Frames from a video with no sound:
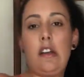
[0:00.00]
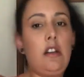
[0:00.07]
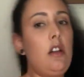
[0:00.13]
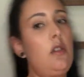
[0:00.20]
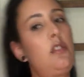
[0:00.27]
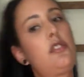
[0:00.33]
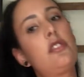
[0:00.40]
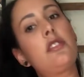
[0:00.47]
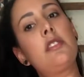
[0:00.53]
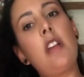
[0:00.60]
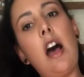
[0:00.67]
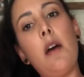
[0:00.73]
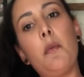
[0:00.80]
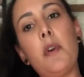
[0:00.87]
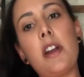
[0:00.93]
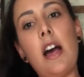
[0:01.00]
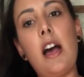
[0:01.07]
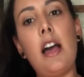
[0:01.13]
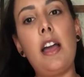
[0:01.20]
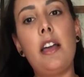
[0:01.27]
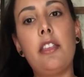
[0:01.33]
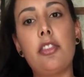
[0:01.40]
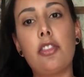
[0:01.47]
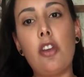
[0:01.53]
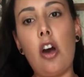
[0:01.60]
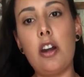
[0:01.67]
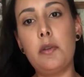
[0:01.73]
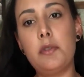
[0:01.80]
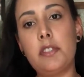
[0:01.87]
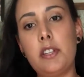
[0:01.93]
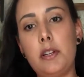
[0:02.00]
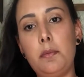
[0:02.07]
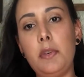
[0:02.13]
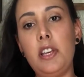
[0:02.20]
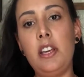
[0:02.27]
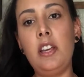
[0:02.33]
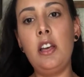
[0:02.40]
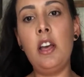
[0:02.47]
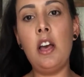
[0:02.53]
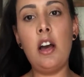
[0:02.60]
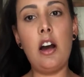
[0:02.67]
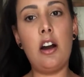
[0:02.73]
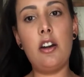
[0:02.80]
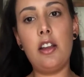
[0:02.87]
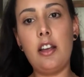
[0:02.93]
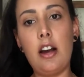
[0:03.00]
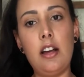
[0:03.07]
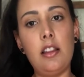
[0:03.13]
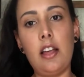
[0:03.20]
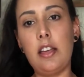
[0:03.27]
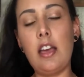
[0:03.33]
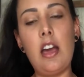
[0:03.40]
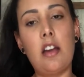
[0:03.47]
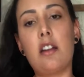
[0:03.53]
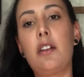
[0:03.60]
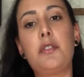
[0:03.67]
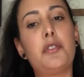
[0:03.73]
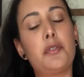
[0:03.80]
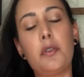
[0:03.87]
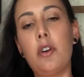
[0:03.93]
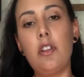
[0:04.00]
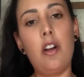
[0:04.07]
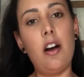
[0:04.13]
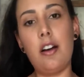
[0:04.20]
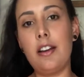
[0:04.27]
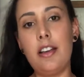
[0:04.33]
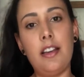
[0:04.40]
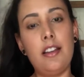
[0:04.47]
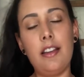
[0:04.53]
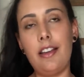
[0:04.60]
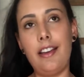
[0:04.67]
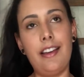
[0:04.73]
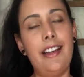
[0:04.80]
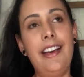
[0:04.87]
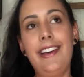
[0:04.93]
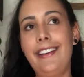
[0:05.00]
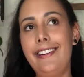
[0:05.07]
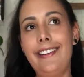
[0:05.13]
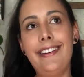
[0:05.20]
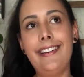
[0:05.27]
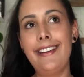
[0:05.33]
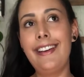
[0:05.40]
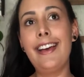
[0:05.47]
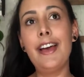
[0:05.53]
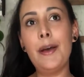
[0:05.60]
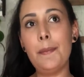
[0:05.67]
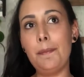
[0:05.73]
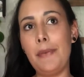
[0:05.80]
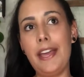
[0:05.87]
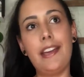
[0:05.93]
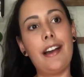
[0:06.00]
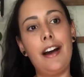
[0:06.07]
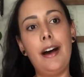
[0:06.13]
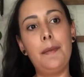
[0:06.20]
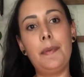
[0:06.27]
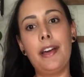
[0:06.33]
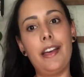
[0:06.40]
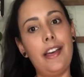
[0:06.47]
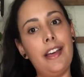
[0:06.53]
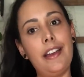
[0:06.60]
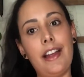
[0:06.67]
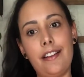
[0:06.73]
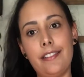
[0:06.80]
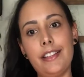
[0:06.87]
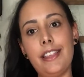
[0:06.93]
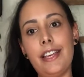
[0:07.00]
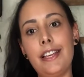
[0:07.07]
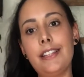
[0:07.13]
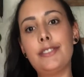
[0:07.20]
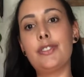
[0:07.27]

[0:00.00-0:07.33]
don't know, it's just not what I thought it was gonna be. I already got like echo drool on it and makeup and everything,